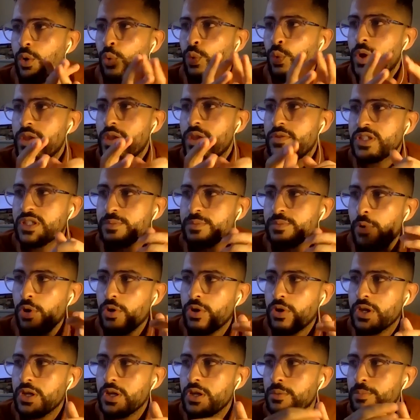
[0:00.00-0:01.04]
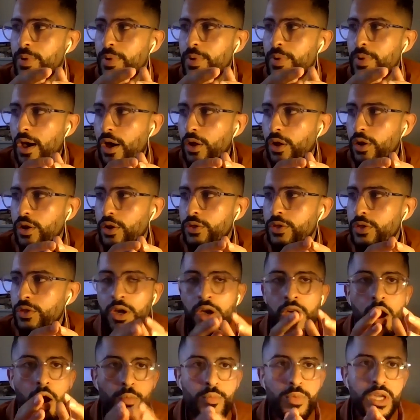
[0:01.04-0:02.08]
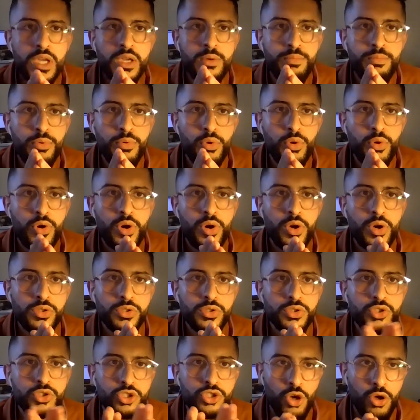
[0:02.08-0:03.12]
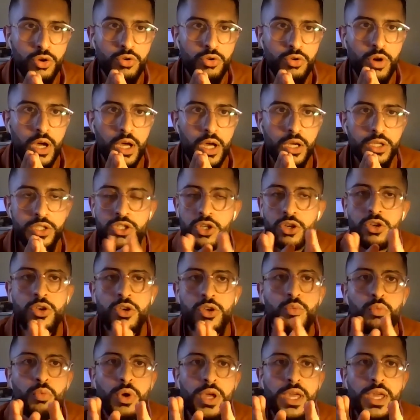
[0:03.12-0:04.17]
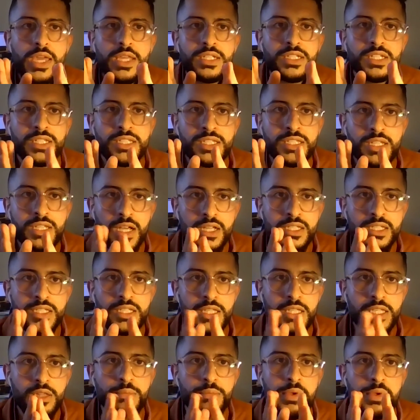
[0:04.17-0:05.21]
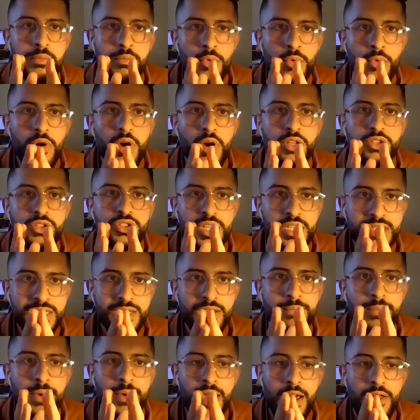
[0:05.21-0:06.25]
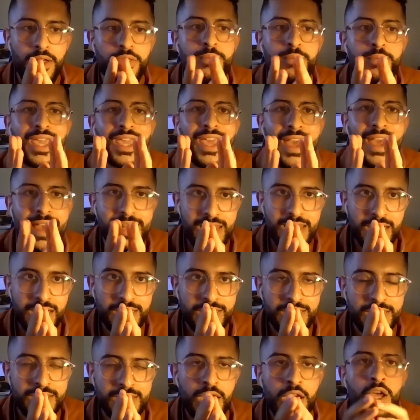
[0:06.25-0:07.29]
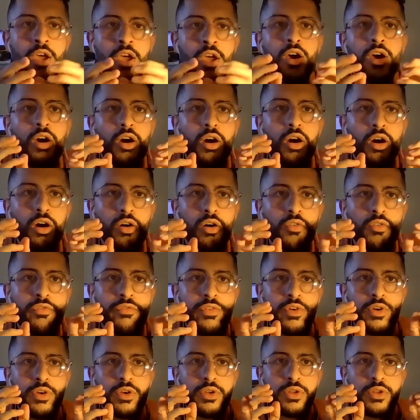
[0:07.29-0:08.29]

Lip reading: We've spoken about the comic book genre. So can we discuss a little bit more just about the mechanics of